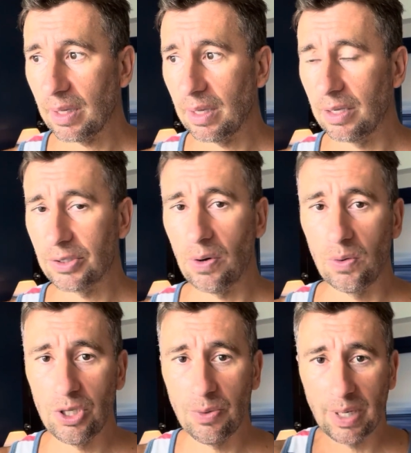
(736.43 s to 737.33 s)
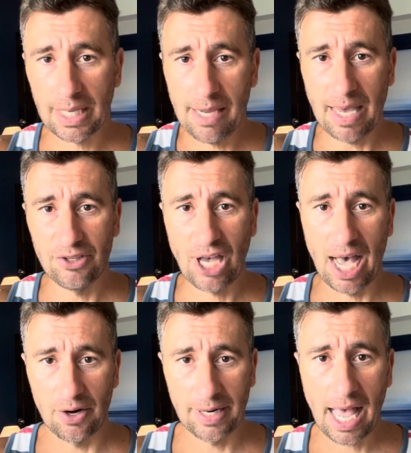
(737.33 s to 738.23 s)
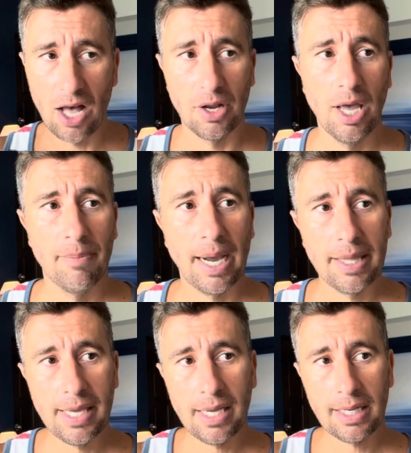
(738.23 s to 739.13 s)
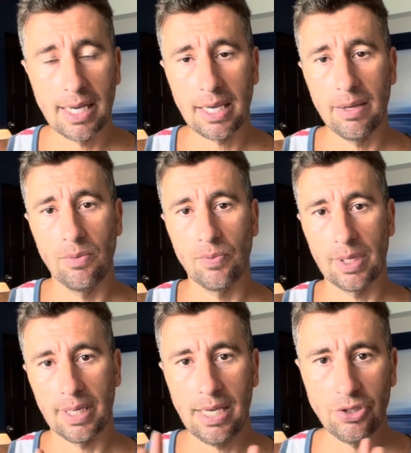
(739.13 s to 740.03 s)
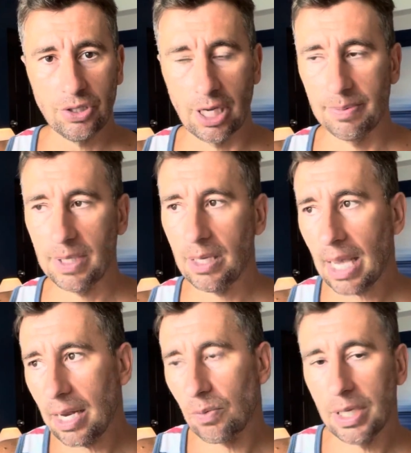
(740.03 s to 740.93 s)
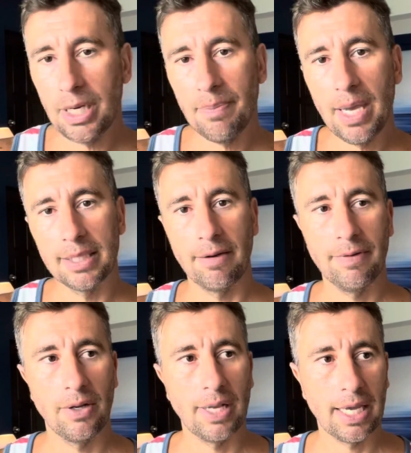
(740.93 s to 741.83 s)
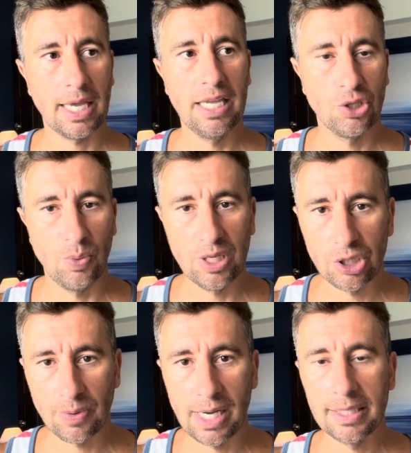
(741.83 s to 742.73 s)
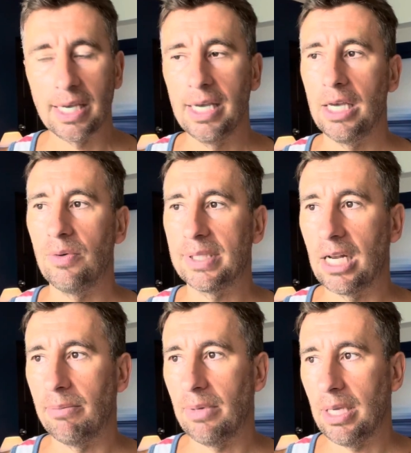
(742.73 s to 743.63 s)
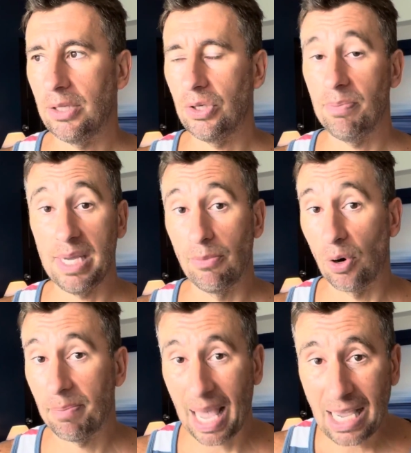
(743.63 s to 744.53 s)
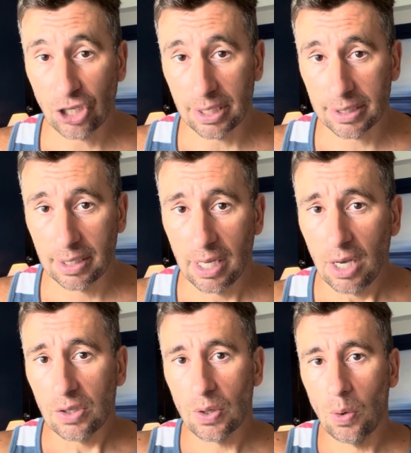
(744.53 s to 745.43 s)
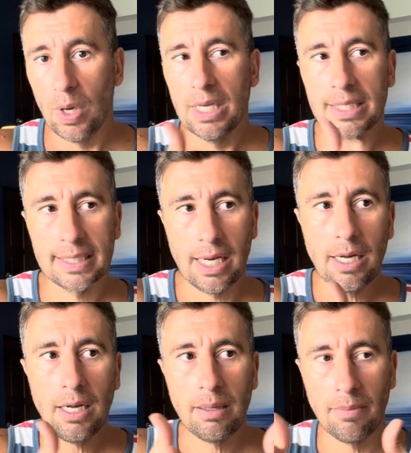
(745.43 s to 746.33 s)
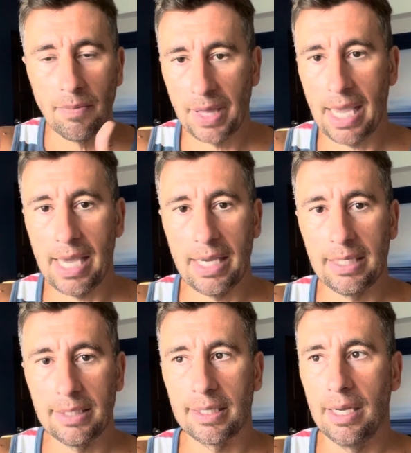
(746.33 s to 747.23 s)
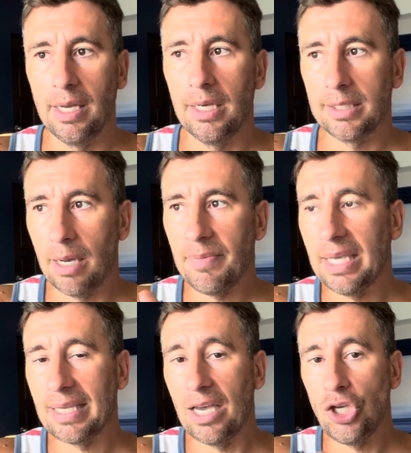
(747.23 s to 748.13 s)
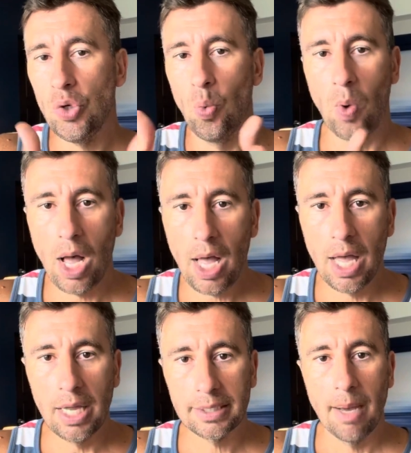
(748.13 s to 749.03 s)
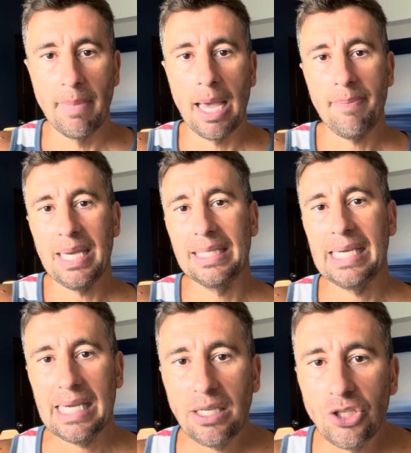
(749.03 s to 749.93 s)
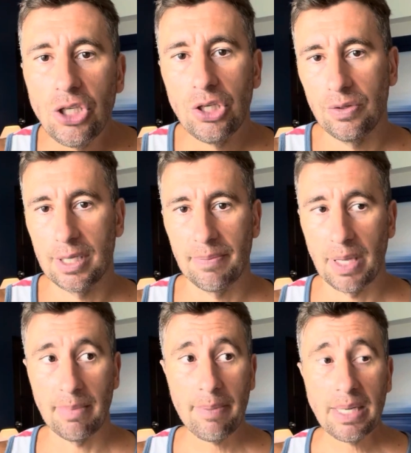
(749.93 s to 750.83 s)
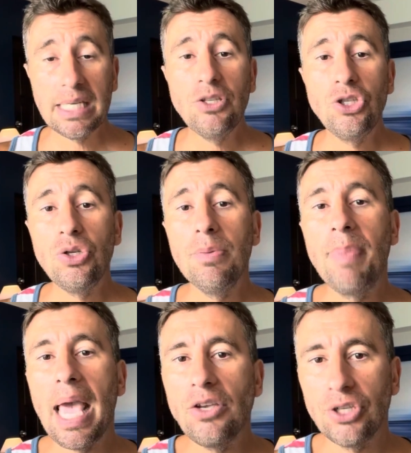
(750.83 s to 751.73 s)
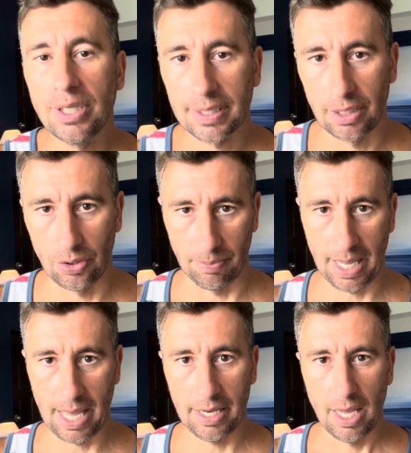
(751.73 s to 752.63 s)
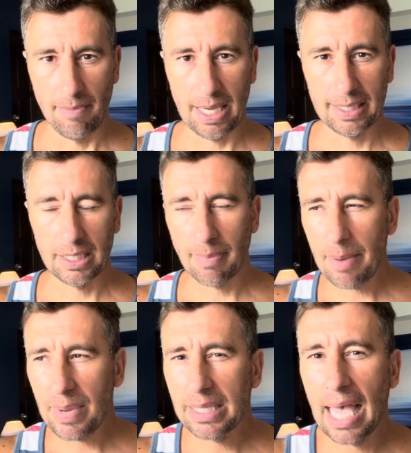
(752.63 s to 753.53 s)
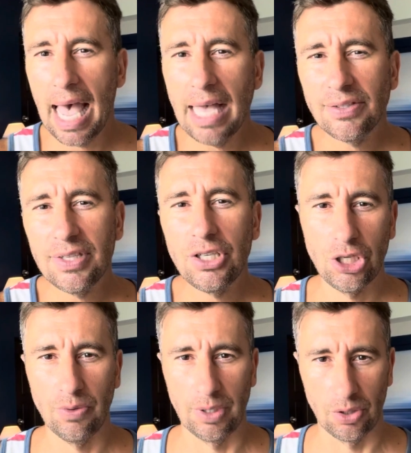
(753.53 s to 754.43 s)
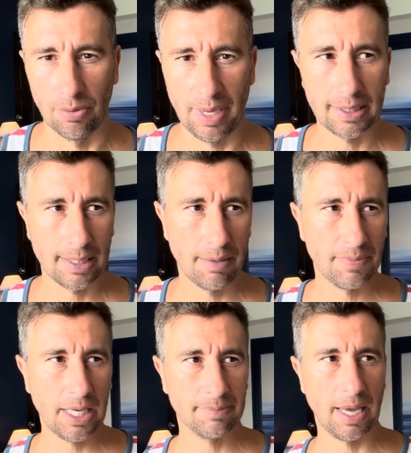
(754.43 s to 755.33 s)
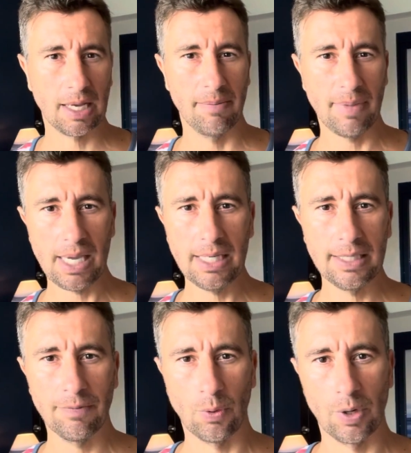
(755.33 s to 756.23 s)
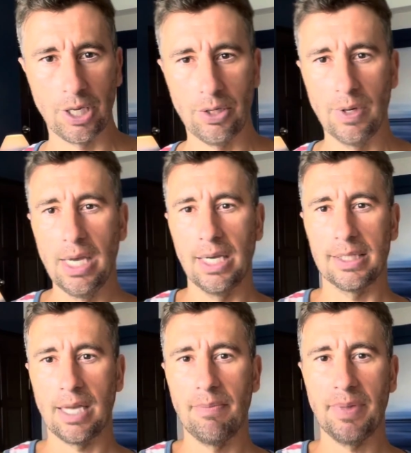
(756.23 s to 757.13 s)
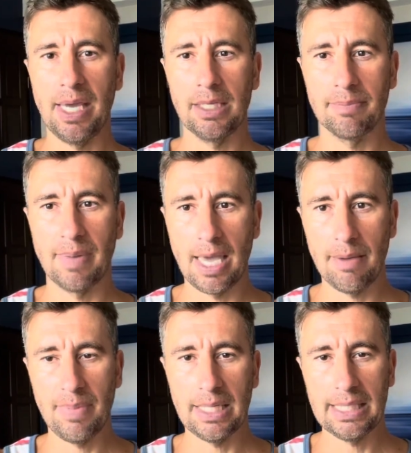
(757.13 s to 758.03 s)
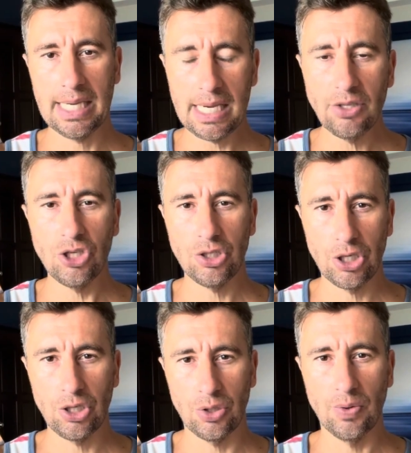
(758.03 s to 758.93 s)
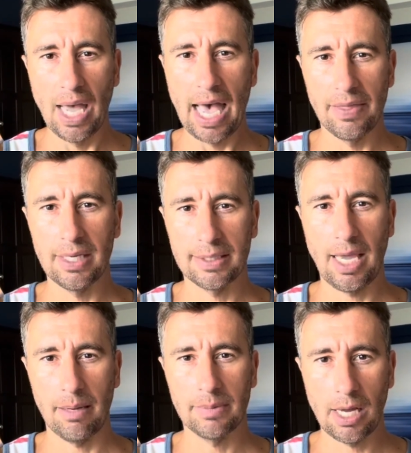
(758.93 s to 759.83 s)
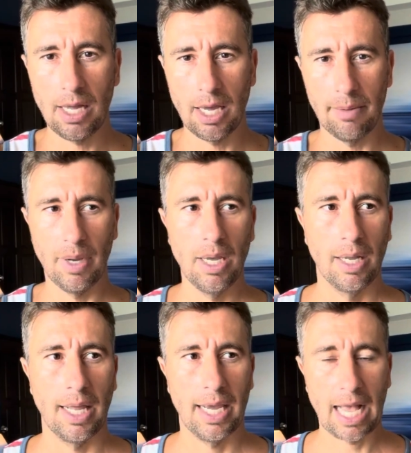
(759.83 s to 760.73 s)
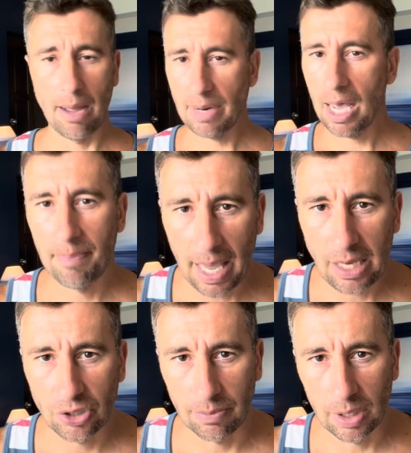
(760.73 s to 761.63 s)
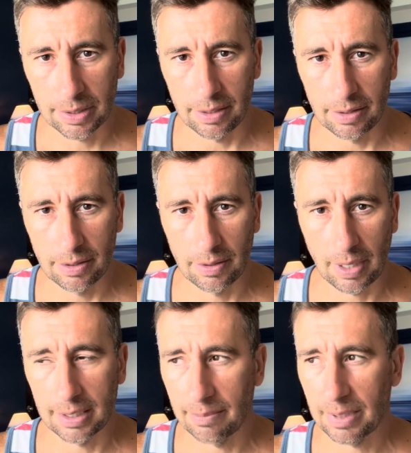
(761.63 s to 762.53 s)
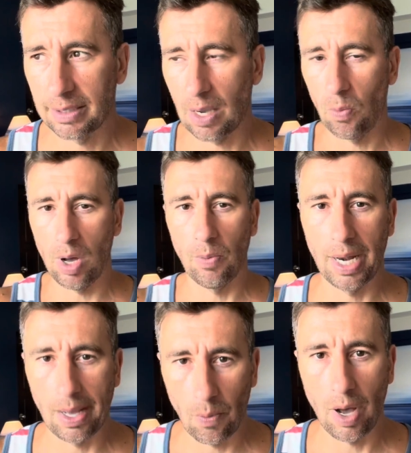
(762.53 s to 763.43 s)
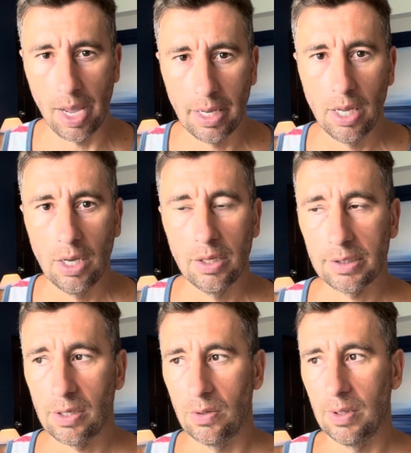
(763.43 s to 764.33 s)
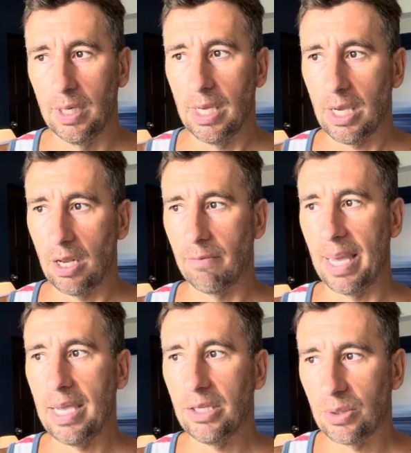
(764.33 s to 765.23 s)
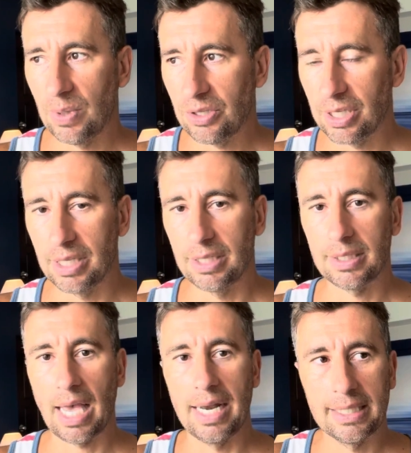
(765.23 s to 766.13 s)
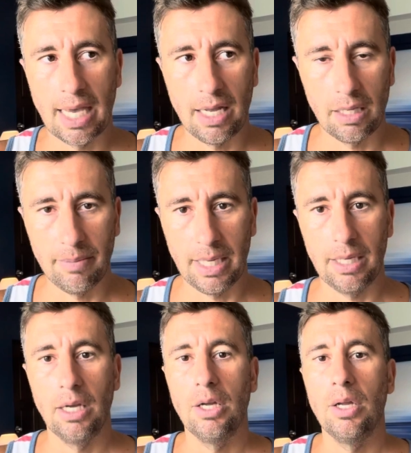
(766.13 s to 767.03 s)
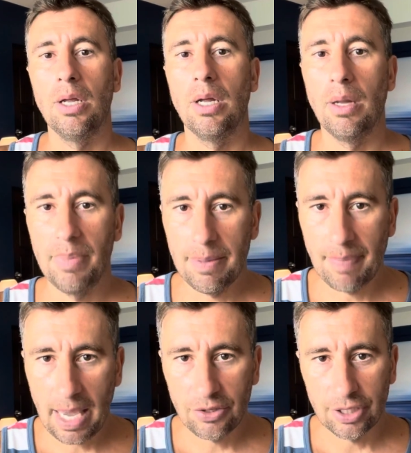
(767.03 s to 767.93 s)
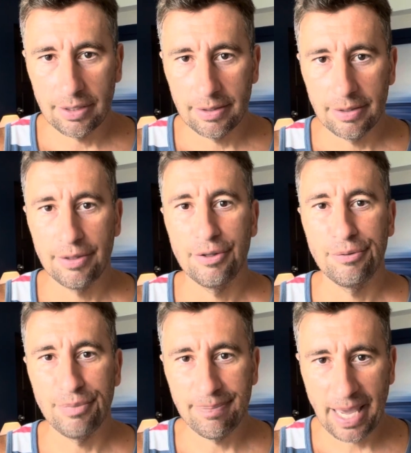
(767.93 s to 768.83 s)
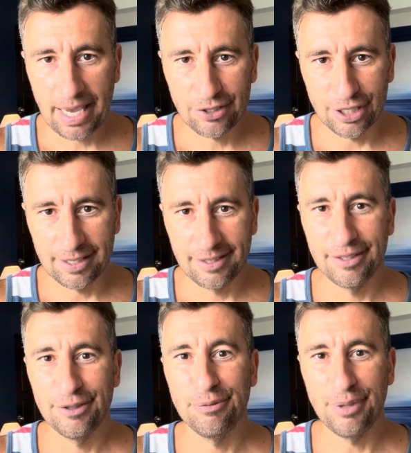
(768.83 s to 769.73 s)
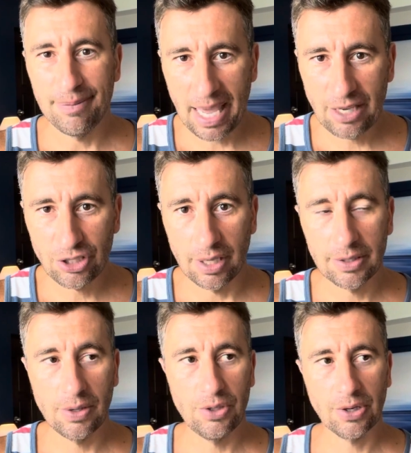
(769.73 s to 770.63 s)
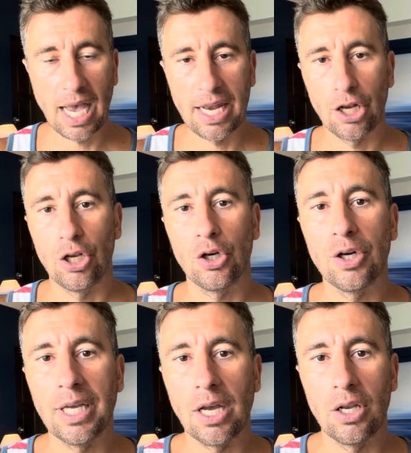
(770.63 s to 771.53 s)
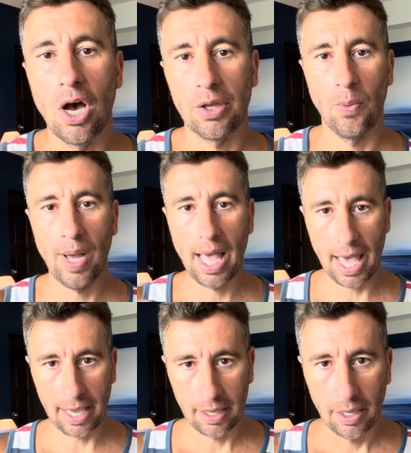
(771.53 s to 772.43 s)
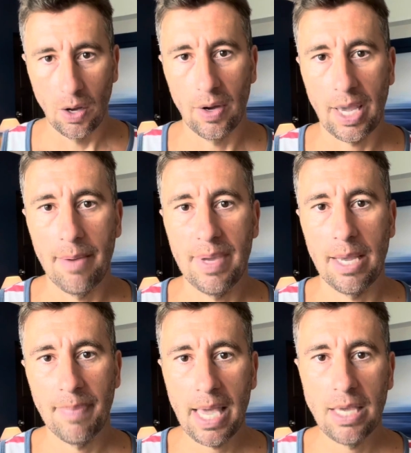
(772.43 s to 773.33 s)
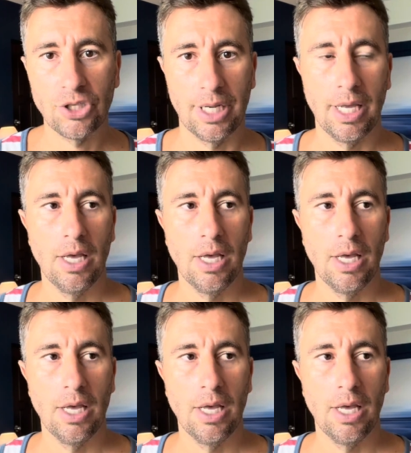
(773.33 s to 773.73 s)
So you want to keep that chatter down, but I think like in relationships, it kind of really depends. I felt like intuition-wise, it was telling me to be more patient. So some things that you want might be teaching you something, might be teaching you patience a little bit. Makes sense? Might be testing you a little bit. Some things might come easy for you, and some things might be teaching you at the same time. Like, I'm not a patient person, okay? Sometimes I want what I want. So, my intuition is kind of telling me, be patient, be patient, be patient. So you're kind of learning along the way, okay, being patient.